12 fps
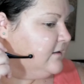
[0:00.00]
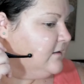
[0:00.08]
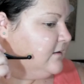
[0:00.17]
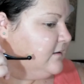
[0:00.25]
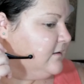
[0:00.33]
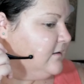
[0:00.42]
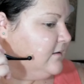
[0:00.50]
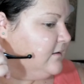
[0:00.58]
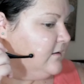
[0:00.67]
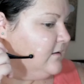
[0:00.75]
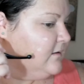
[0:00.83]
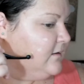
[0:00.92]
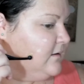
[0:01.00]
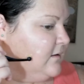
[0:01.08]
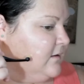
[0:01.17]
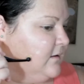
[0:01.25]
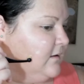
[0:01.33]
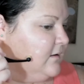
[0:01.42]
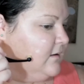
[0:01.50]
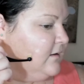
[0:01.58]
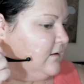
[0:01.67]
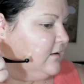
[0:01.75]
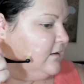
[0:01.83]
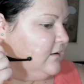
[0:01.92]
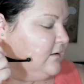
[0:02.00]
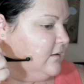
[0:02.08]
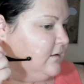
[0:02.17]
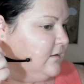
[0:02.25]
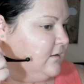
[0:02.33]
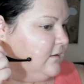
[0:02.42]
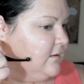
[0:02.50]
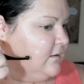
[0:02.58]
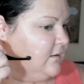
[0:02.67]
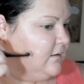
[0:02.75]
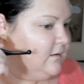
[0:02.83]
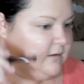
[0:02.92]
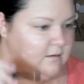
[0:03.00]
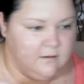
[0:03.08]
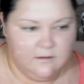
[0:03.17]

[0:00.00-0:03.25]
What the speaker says: [no speech]